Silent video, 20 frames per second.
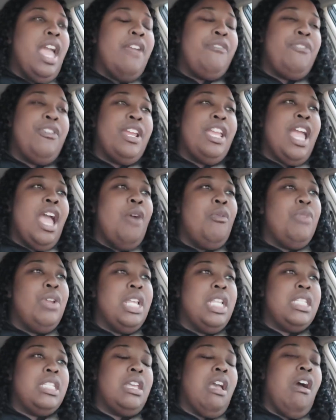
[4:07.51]
I forgot what
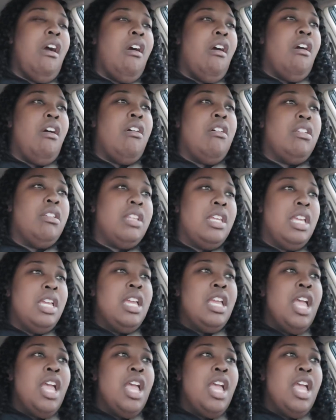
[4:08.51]
it's called